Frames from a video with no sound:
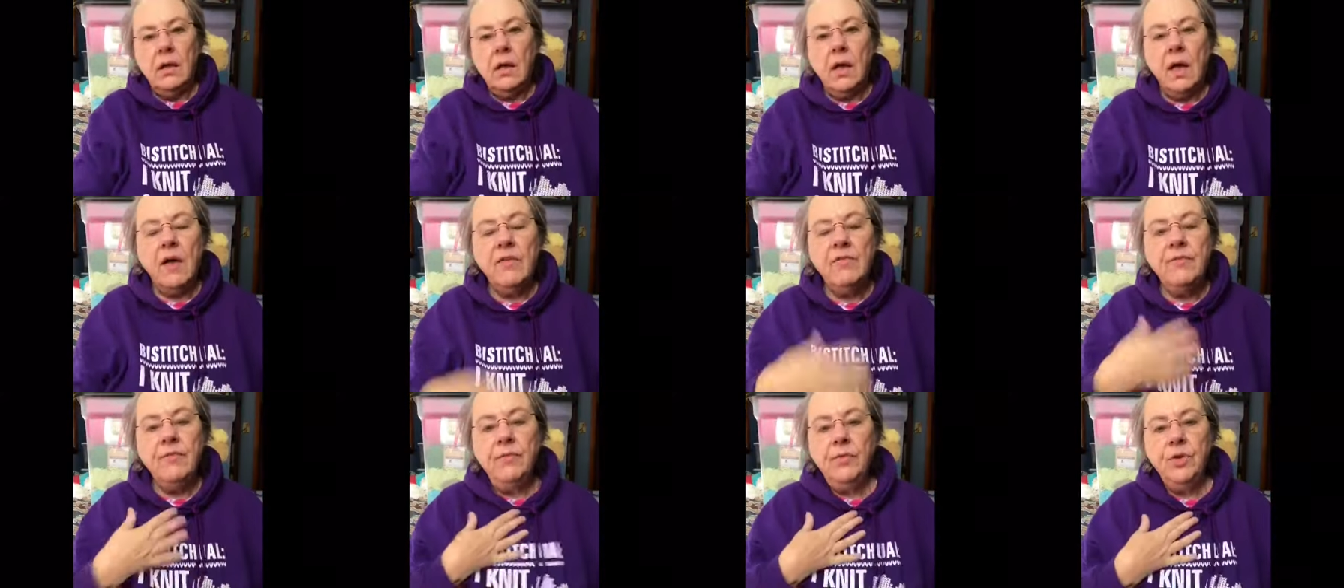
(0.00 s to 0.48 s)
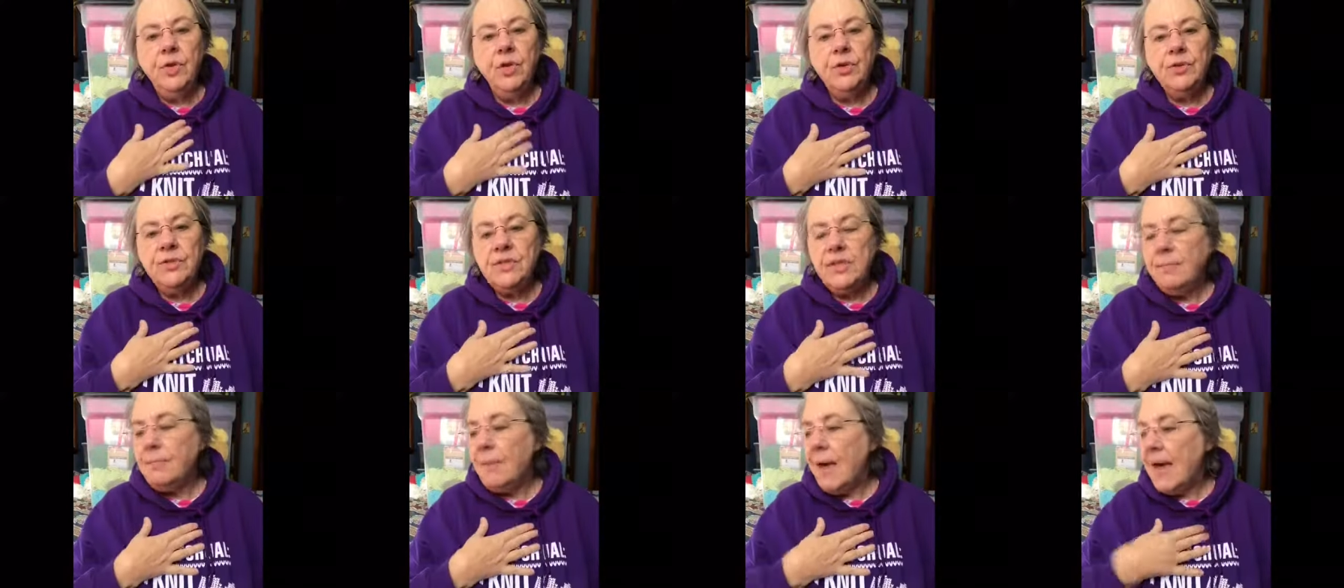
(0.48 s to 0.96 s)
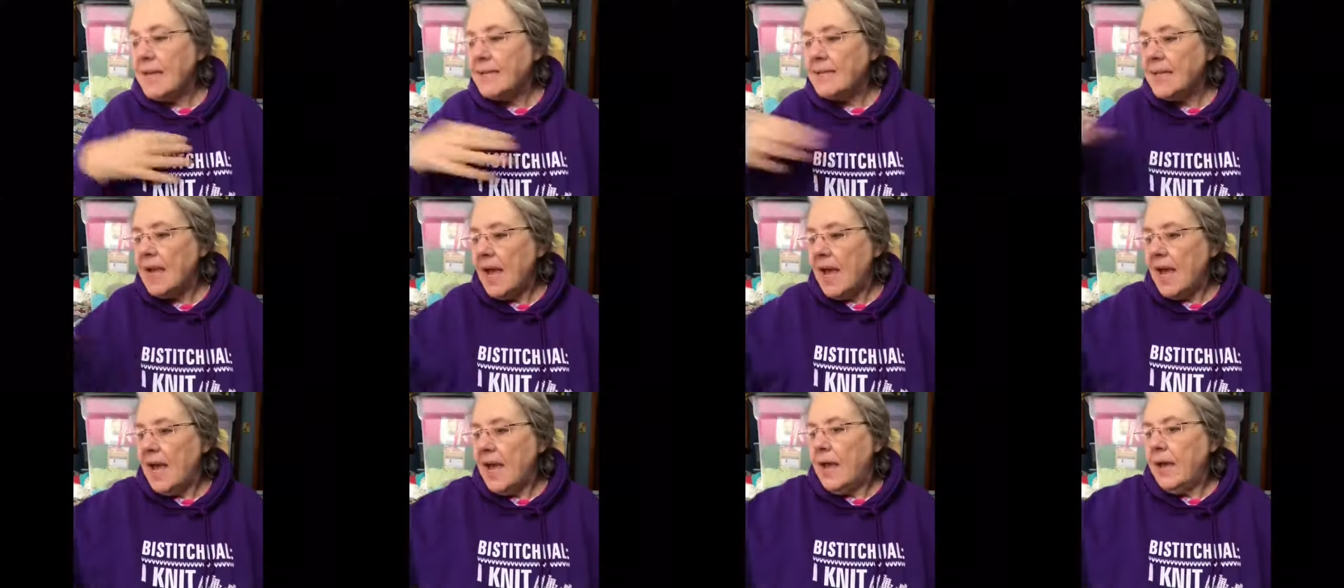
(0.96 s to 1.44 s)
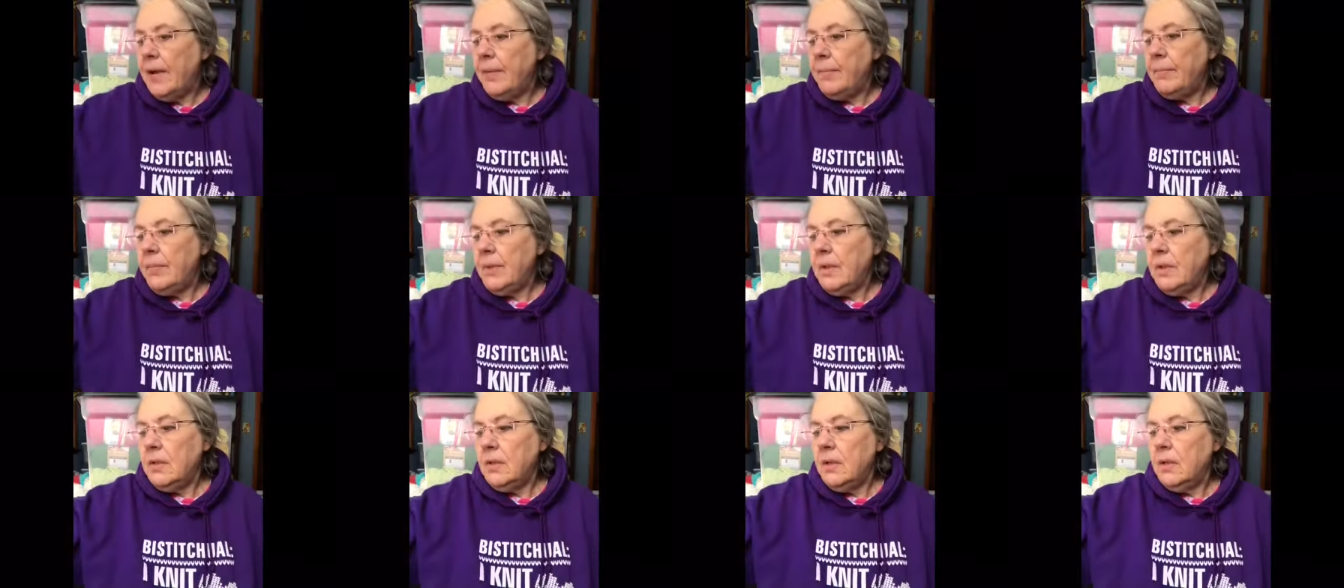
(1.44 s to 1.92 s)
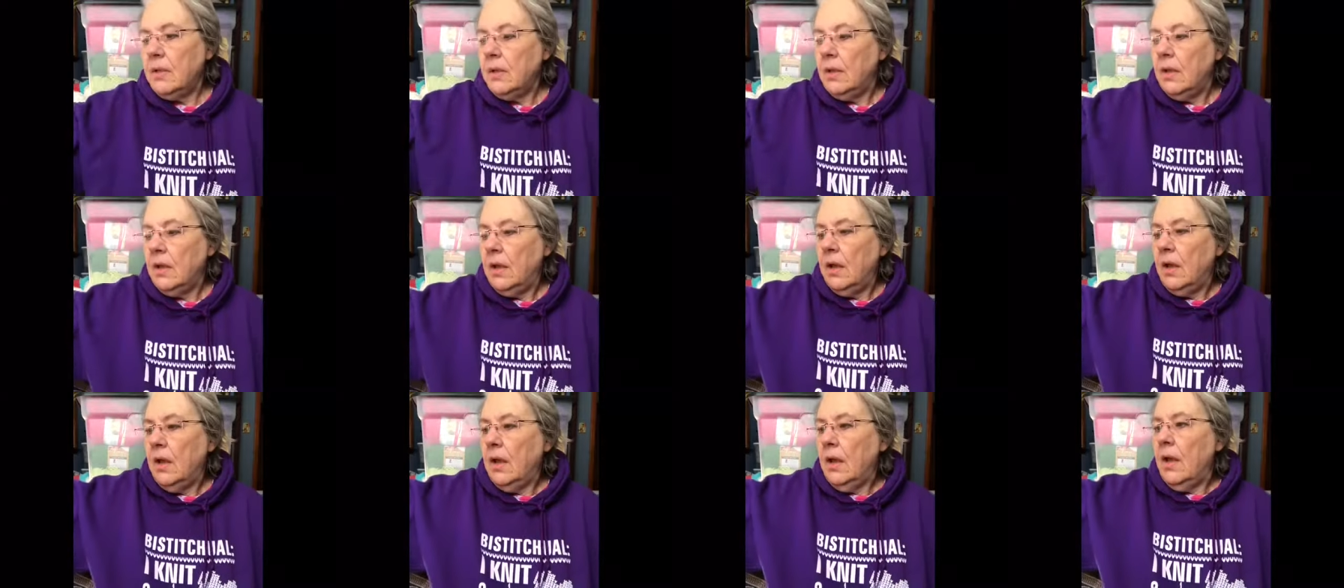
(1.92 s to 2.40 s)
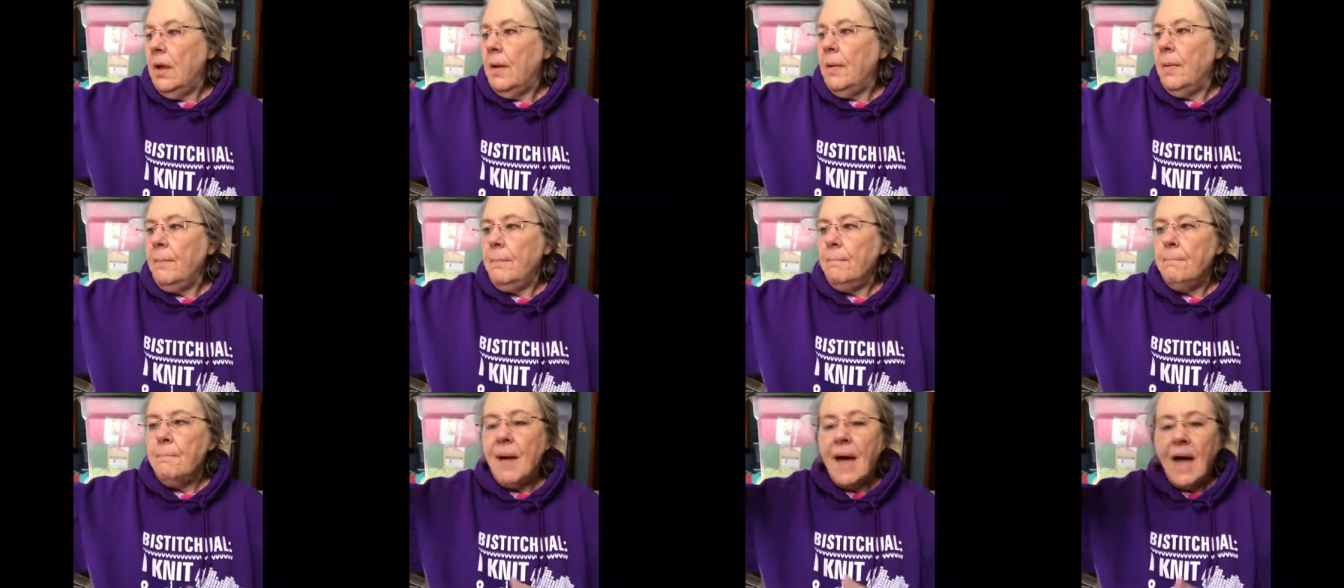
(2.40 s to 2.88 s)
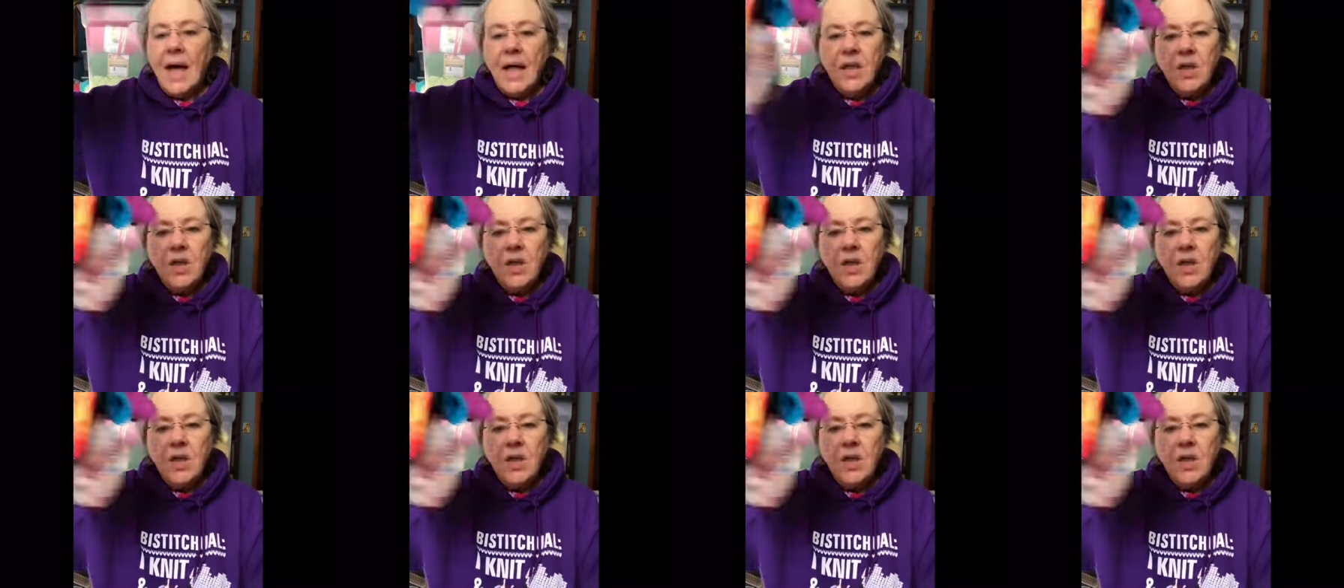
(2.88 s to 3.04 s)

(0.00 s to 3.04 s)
of using my time, my